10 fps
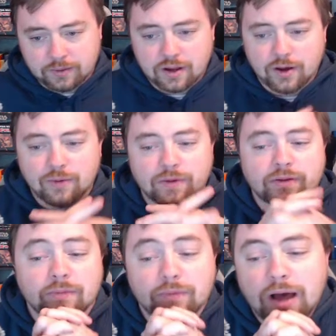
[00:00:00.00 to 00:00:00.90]
to know.
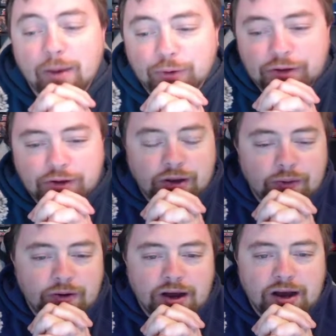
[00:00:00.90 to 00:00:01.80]
I wanted to
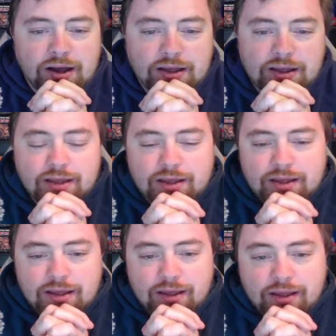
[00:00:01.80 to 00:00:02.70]
know.
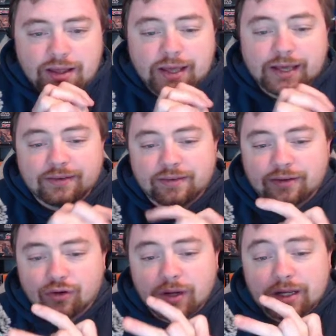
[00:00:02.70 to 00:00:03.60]
It's
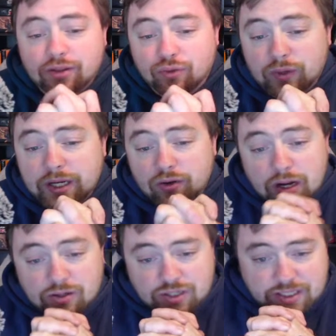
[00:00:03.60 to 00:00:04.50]
create 3
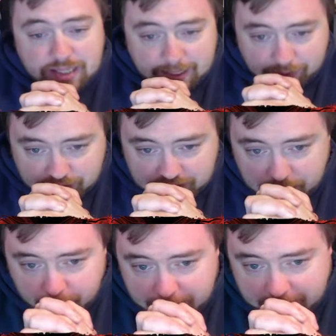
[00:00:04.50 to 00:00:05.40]
Crouching Tigers in
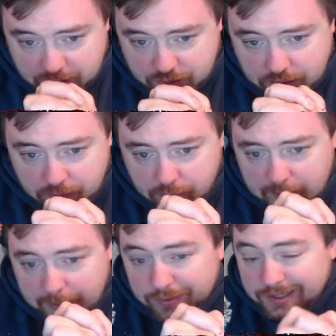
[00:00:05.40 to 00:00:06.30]
your banish zone. You
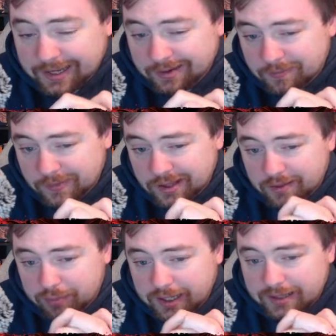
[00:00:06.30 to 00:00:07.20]
may play them
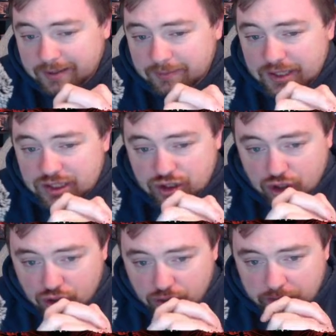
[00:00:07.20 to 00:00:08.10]
this
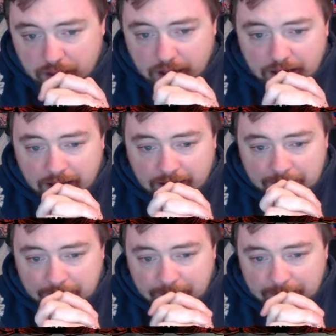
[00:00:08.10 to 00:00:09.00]
turn.
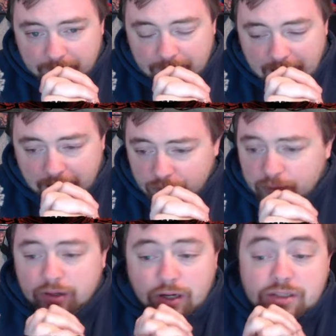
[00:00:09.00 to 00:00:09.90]
I don't know
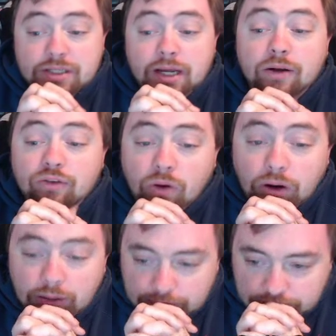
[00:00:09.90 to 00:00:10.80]
what Crouching Tigers
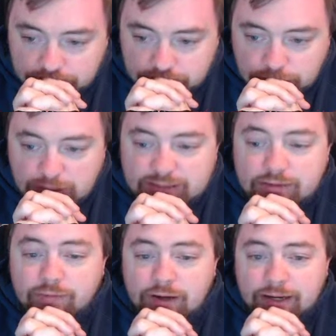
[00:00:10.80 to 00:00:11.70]
are. We'll have
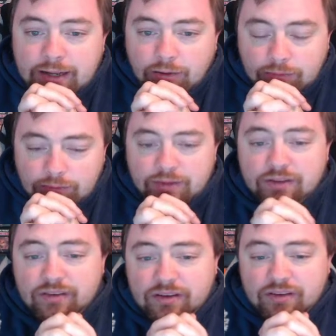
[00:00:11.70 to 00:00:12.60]
to find out.
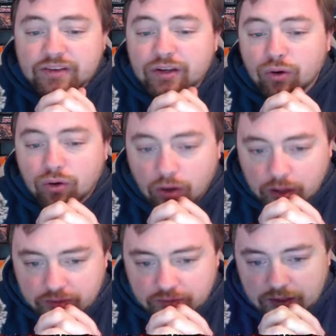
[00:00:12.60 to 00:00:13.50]
This is a 0
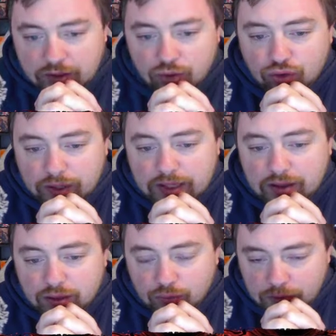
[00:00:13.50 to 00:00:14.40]
cost, and you
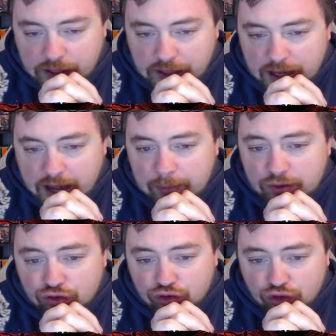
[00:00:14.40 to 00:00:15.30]
create 3. I'm
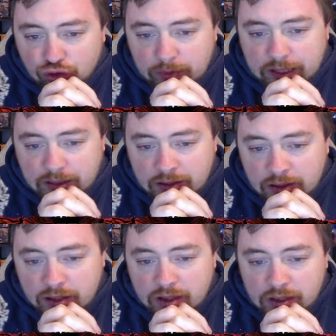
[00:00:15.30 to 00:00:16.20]
assuming
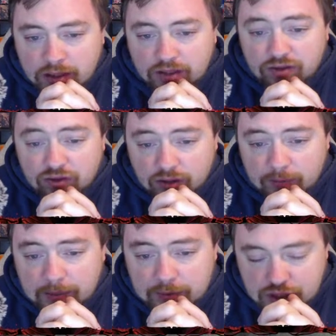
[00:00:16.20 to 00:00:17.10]
this is
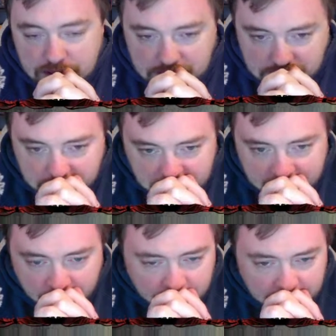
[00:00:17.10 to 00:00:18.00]
going to be a Majestic.
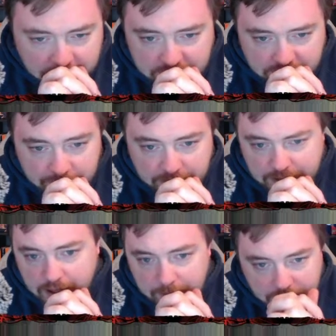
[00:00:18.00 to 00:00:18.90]
I don't think this is going to be a
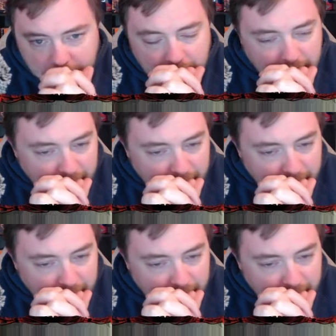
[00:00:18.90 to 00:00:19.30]
common.